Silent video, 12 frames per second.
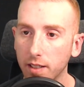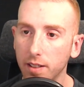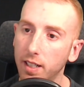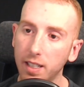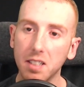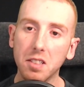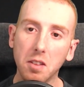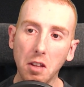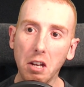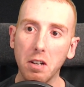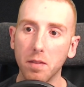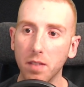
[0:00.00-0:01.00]
I guess,
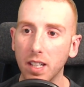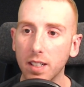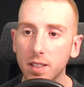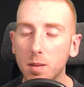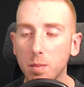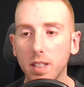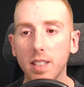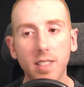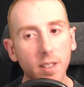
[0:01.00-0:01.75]
that advanced, but it's